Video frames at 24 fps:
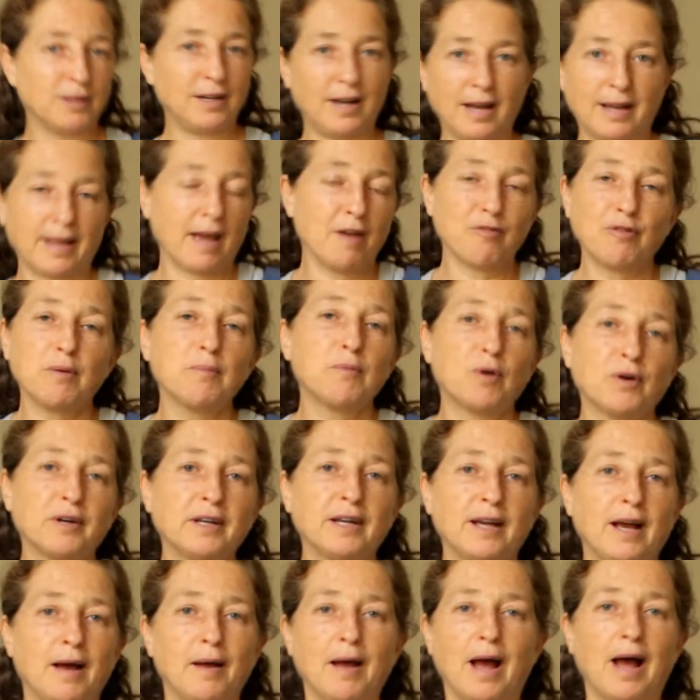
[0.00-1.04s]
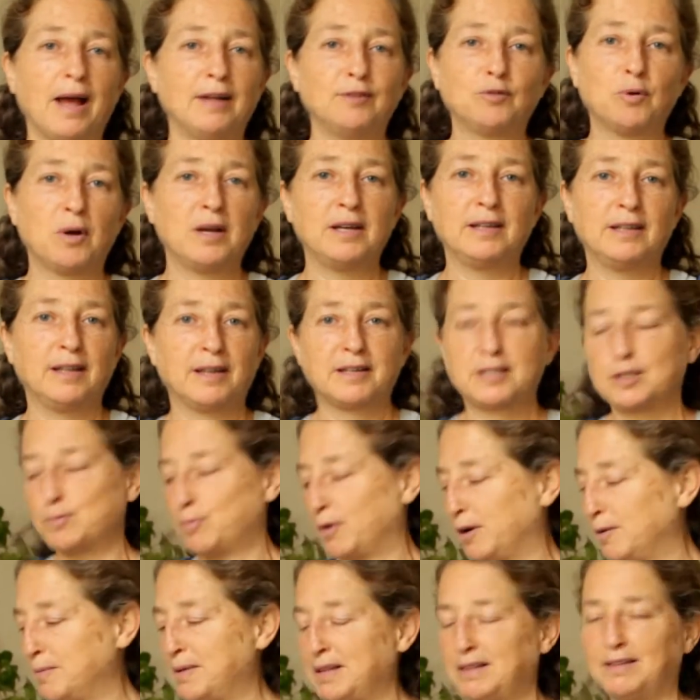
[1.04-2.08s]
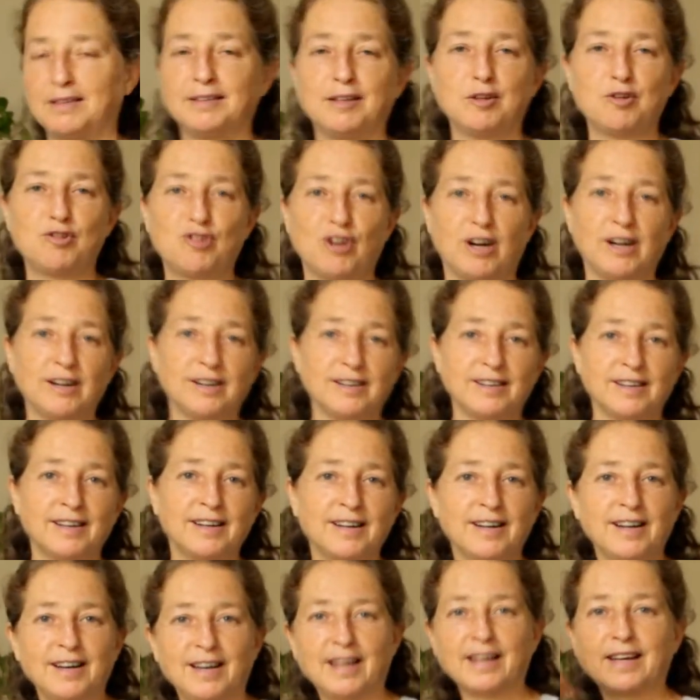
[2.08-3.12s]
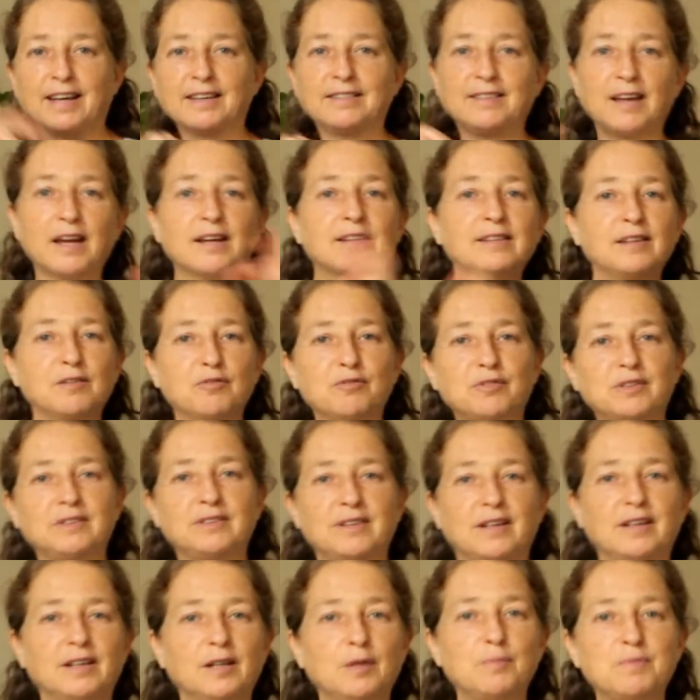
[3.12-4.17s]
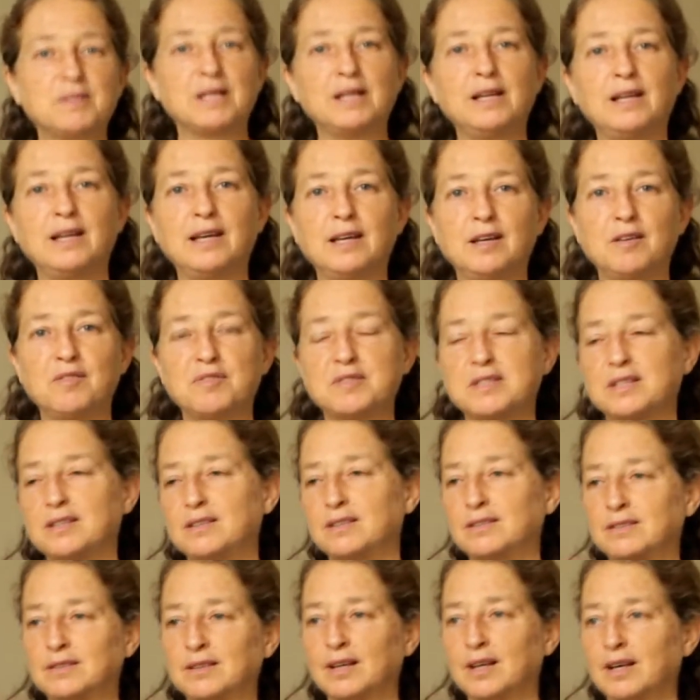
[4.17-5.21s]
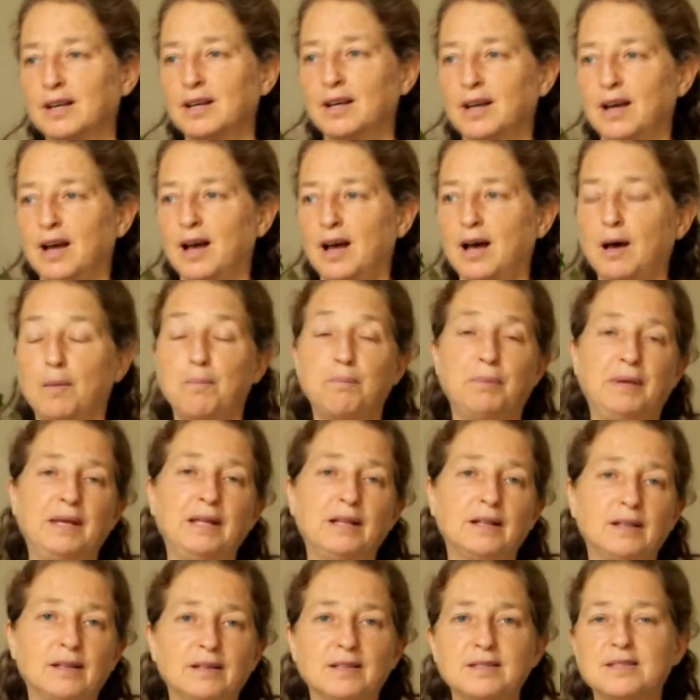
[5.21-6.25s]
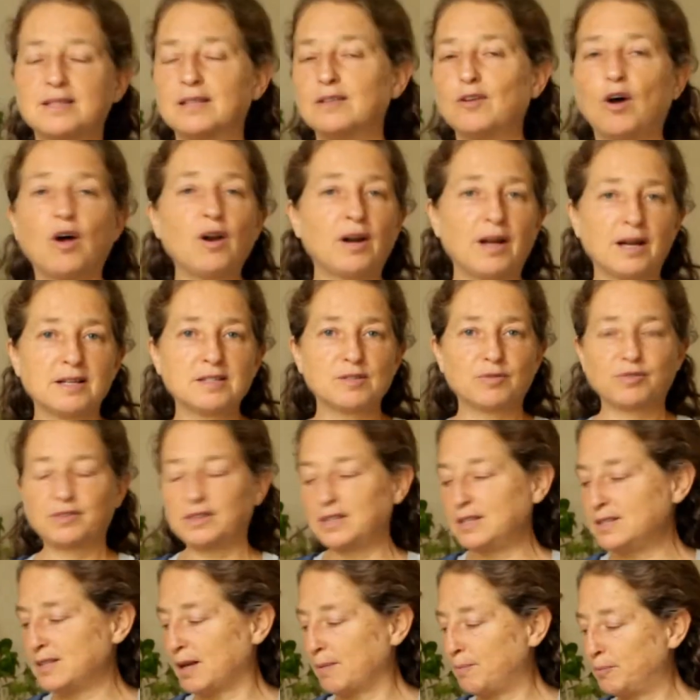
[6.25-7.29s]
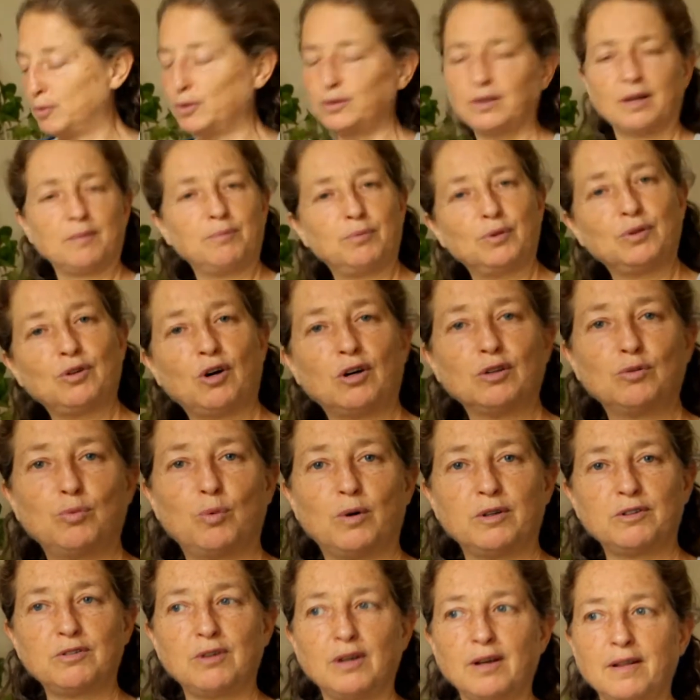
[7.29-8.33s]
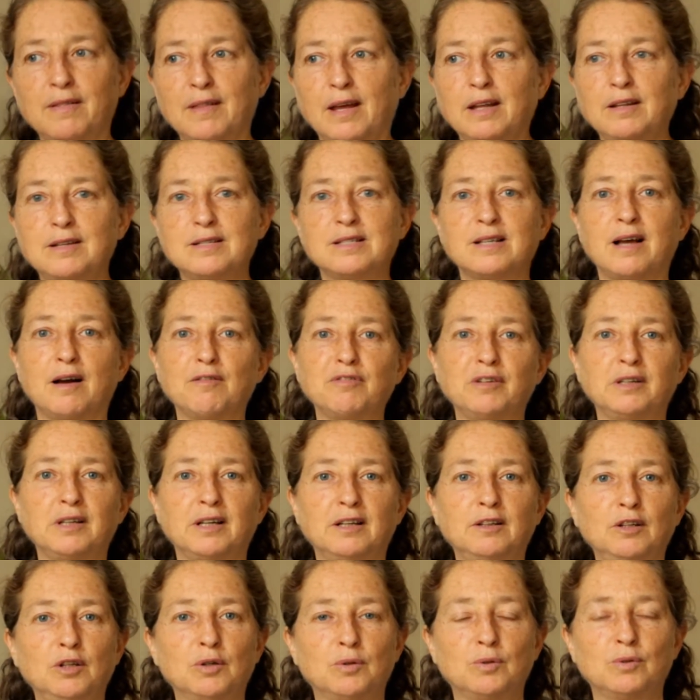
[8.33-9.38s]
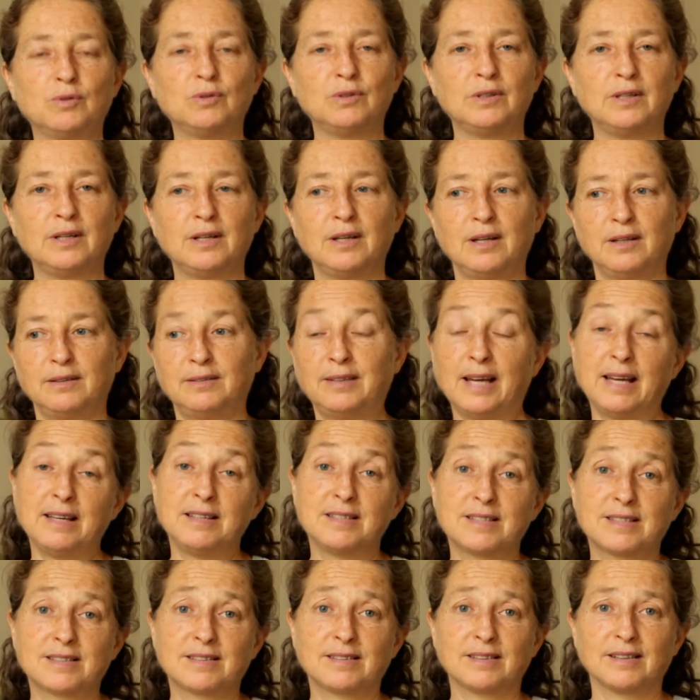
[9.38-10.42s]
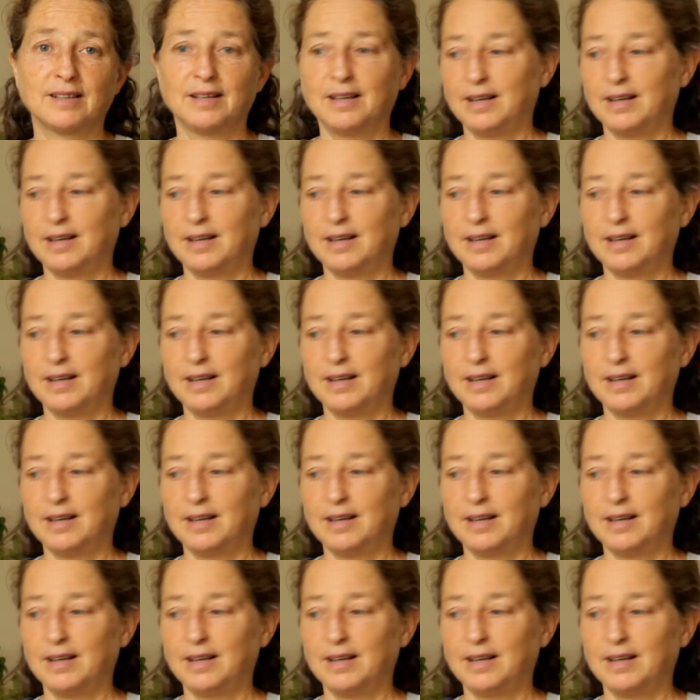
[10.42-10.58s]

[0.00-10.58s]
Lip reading: Like every morning, I do a little experiment in a jar. Like I take different herbs and leaves and peels and all kinds of things. I put hot water and I discover a new taste.